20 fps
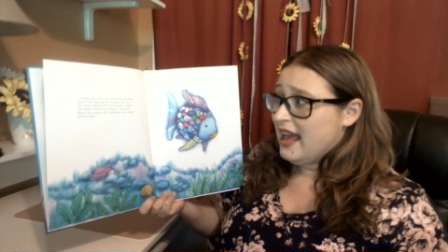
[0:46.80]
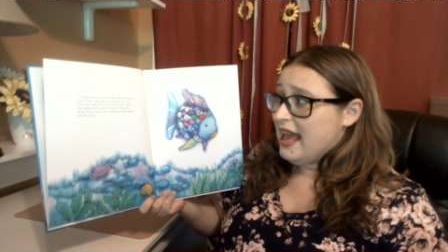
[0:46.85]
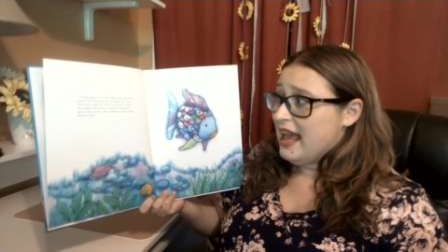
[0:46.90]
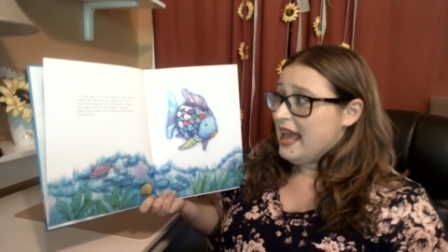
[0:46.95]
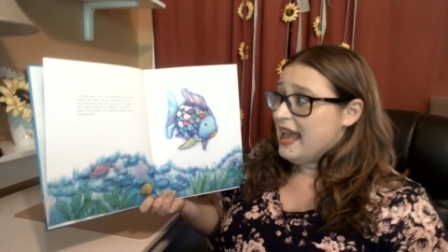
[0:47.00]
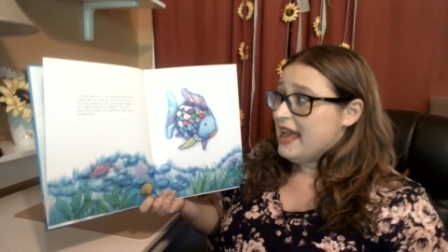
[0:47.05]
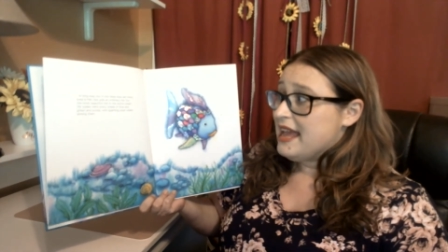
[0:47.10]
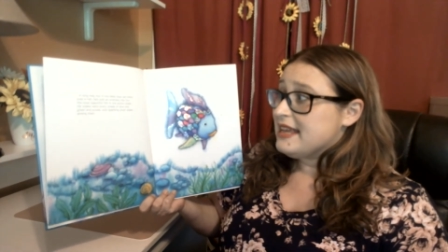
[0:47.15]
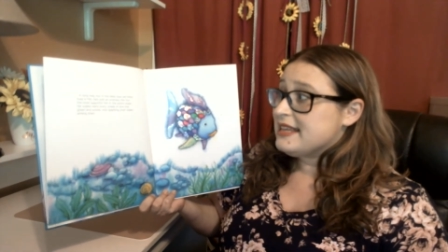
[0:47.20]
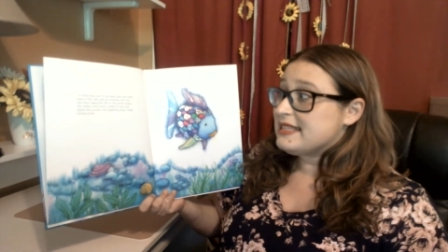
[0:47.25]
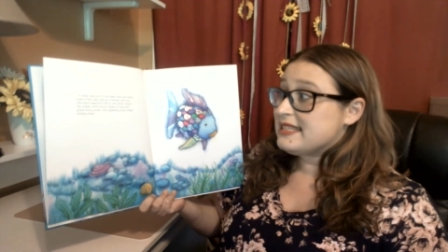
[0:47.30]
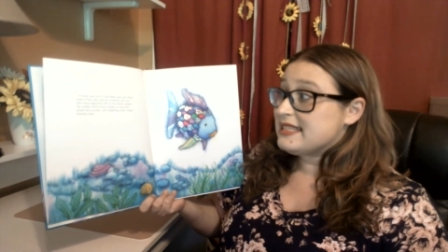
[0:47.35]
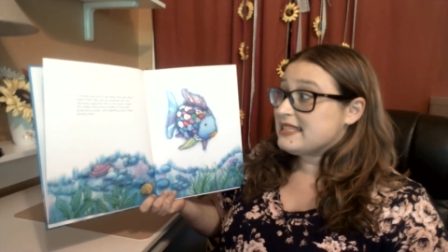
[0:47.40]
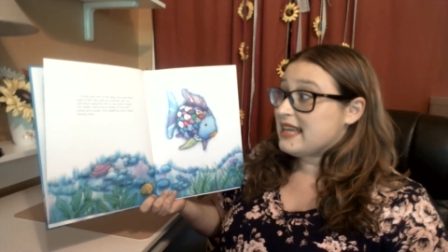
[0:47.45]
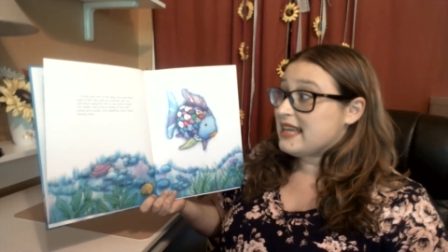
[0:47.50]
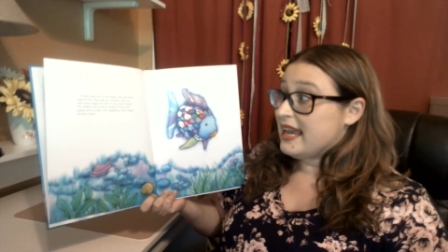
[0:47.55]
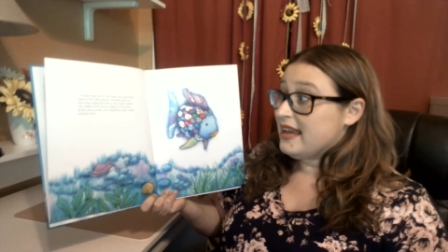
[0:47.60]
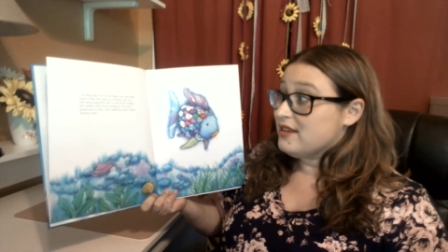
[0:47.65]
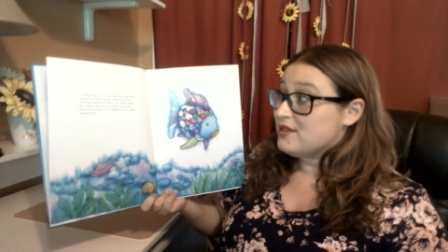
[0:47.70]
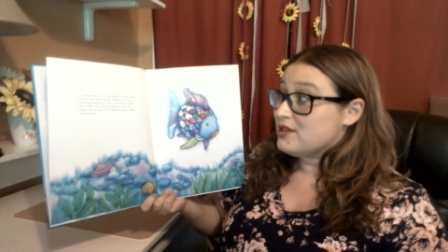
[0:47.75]
His
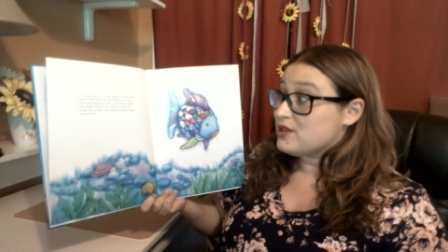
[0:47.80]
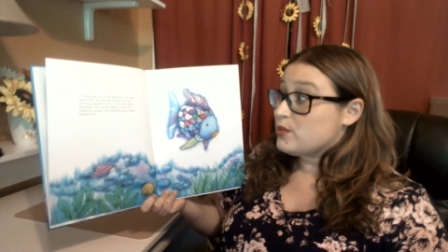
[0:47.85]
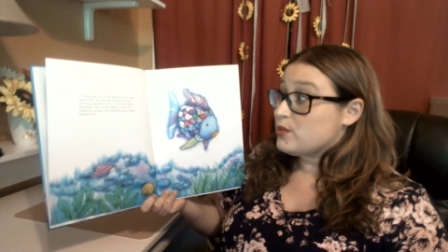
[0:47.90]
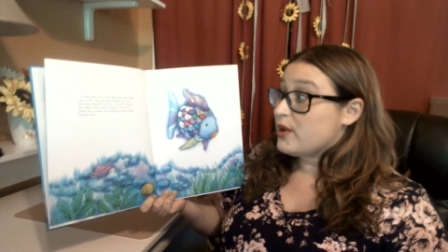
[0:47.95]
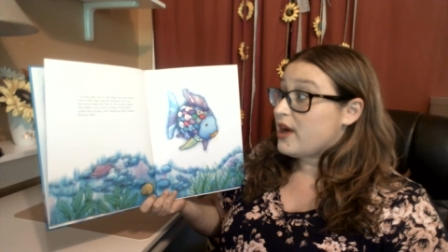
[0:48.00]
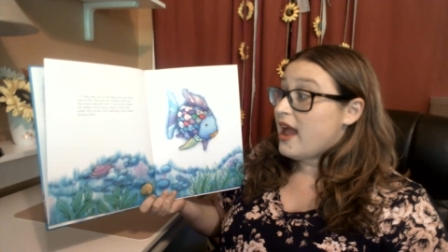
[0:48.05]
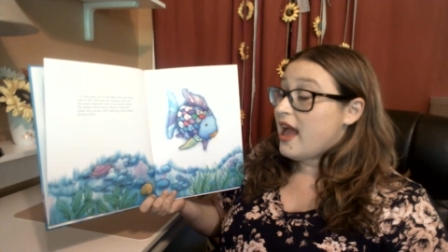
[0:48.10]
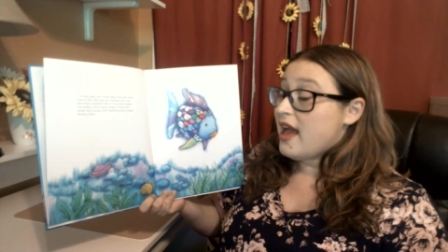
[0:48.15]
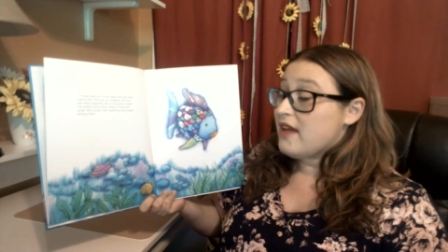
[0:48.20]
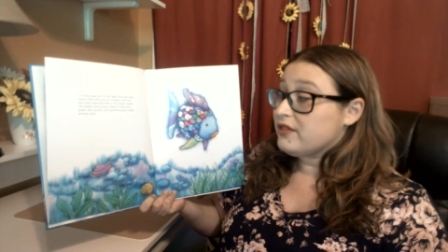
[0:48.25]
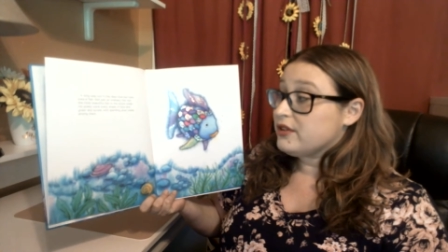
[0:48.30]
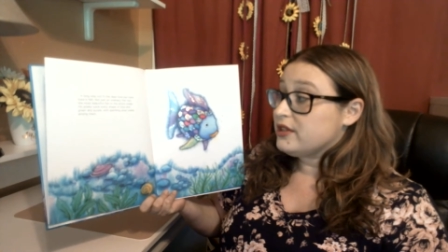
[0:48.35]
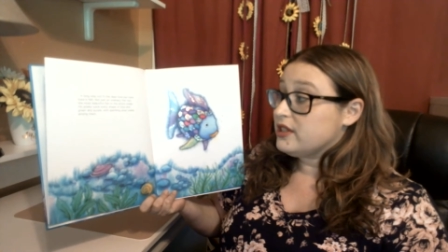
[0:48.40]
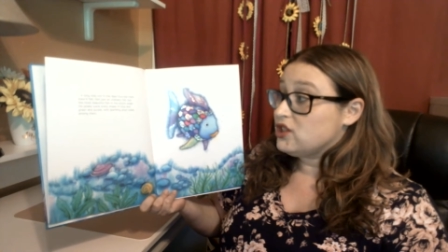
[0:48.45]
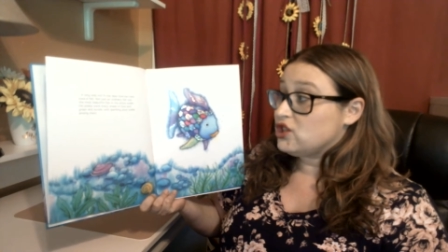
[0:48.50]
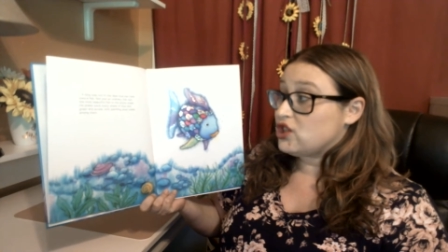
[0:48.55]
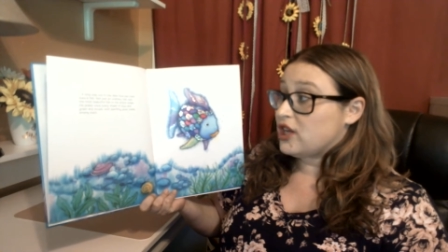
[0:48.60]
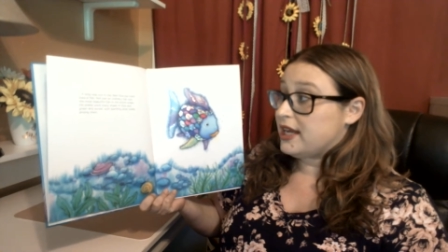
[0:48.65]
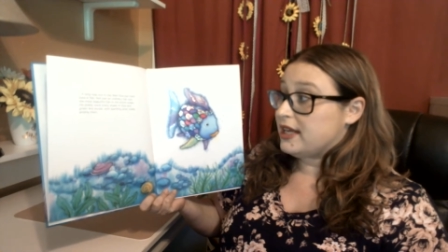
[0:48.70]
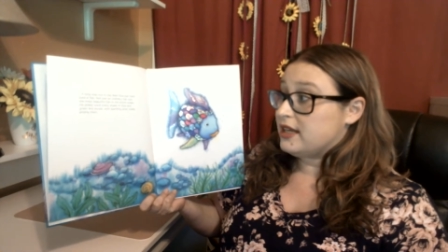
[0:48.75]
scales were every
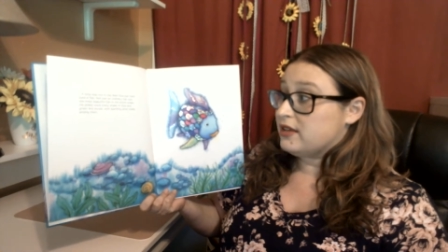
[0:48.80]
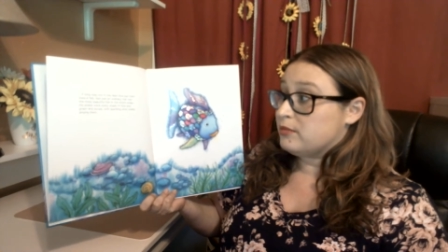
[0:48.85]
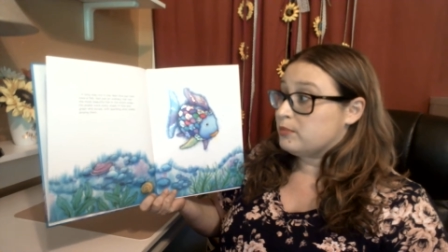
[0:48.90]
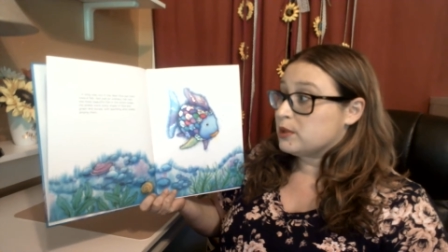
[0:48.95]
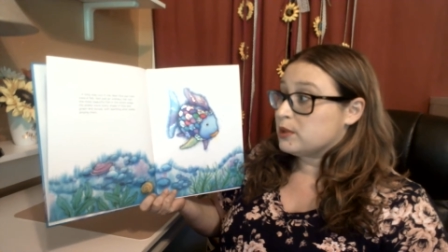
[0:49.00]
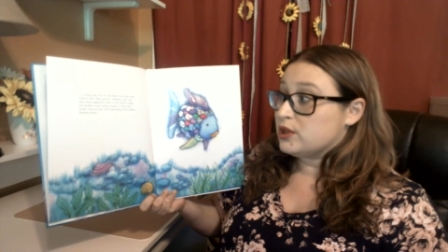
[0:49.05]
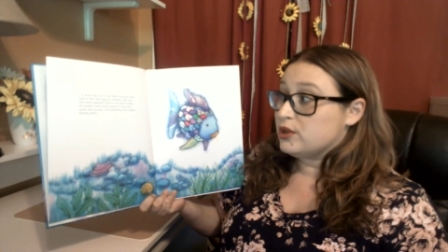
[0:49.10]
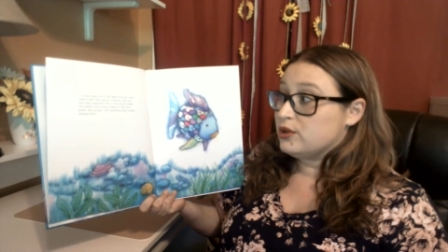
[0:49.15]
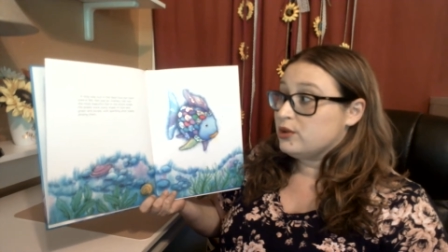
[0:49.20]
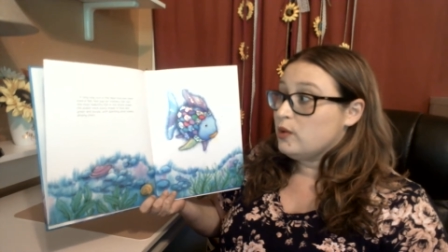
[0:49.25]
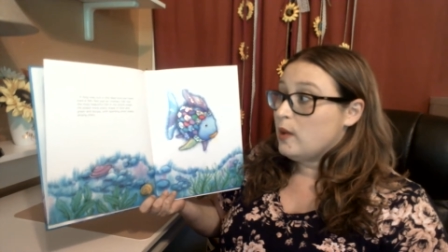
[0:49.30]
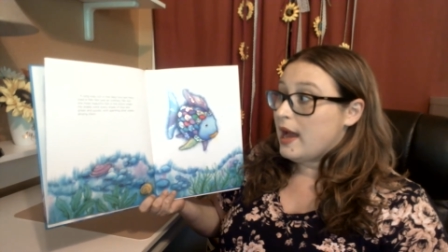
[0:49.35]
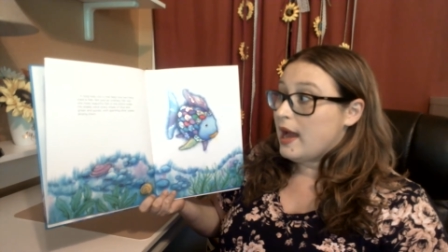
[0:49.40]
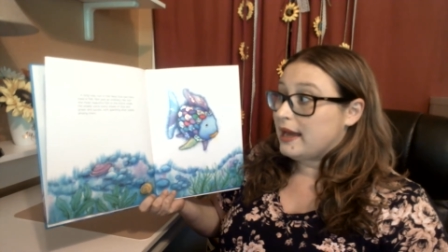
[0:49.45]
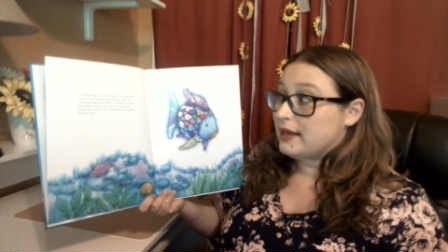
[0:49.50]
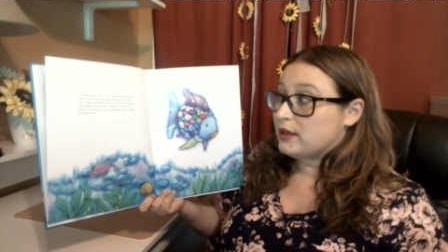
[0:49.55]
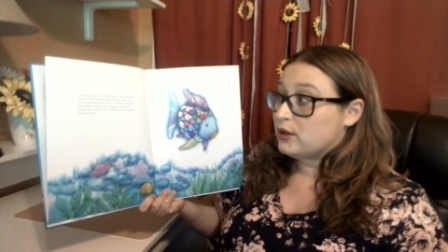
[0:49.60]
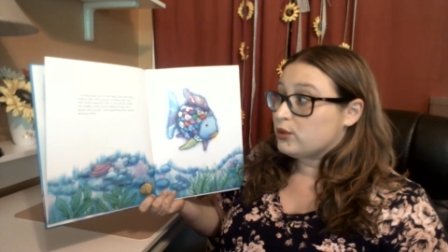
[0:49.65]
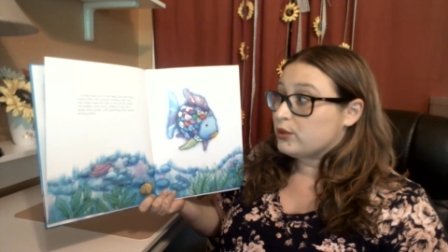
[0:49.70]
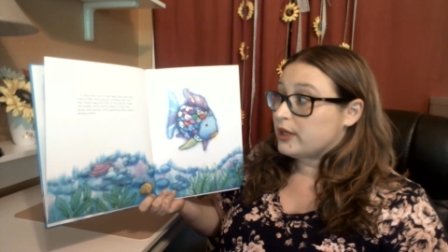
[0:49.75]
shade of blue
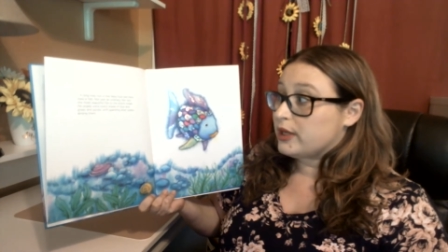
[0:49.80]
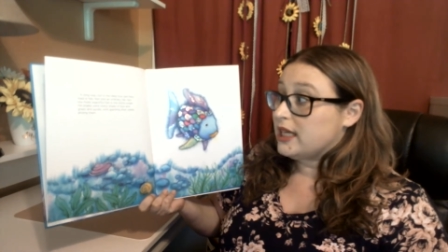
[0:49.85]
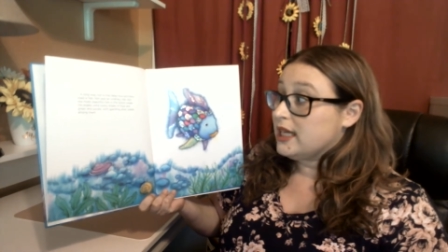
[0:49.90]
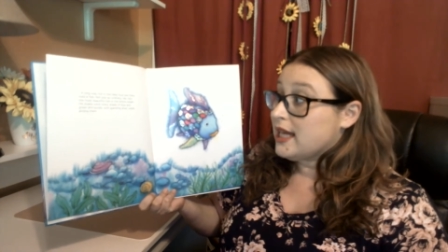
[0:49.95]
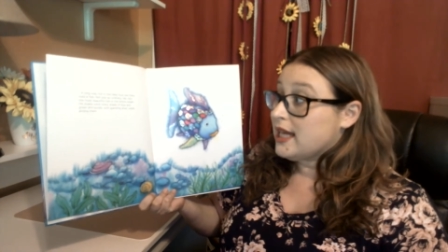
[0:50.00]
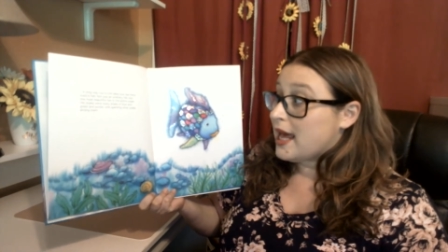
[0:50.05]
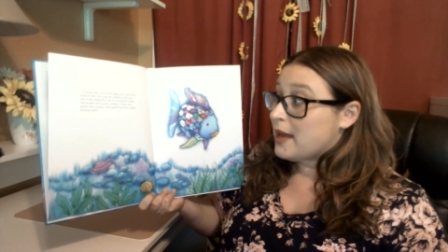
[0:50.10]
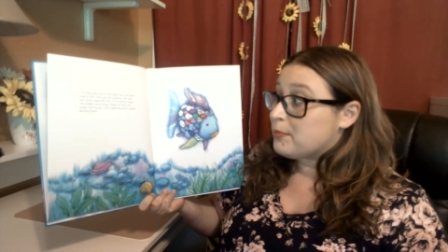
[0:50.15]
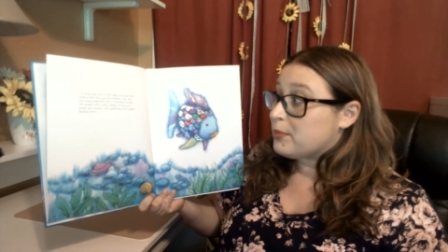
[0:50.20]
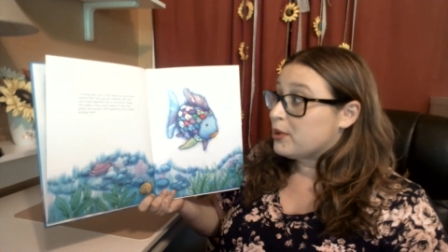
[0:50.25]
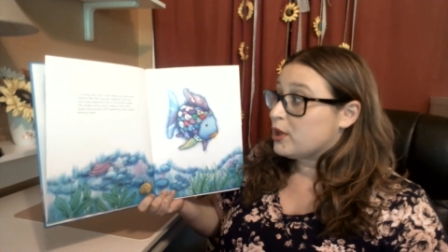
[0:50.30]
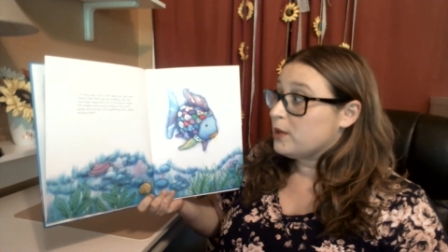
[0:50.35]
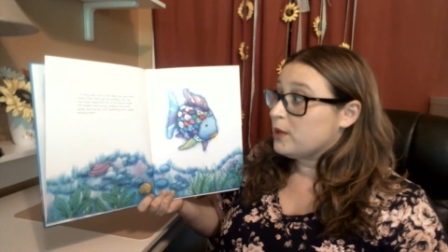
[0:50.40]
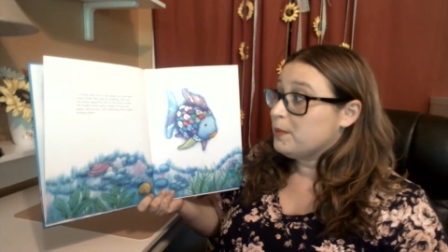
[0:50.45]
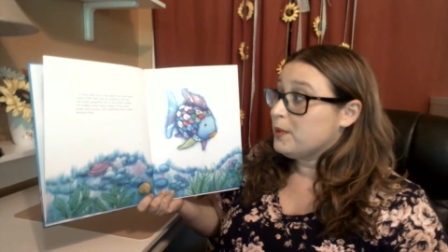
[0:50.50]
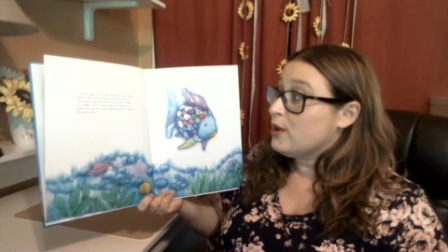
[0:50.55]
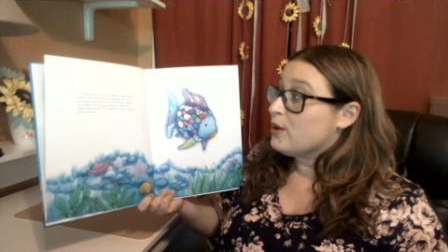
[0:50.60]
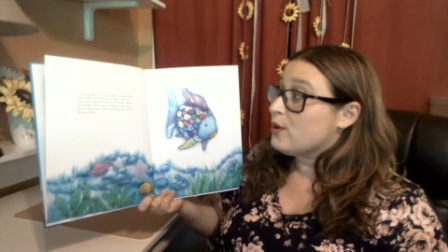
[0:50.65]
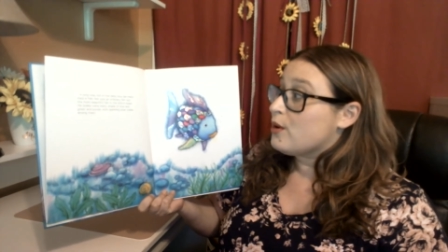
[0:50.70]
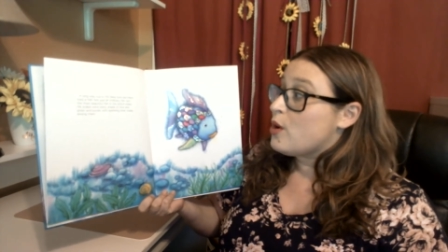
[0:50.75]
and green and
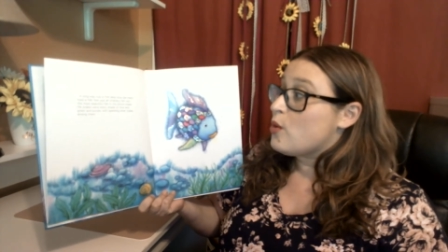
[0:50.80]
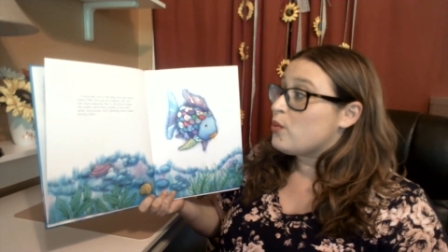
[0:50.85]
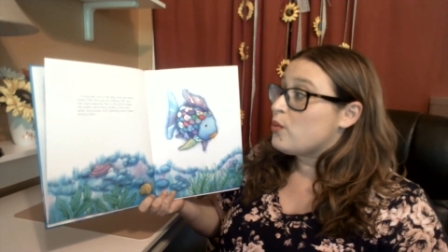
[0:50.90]
purple,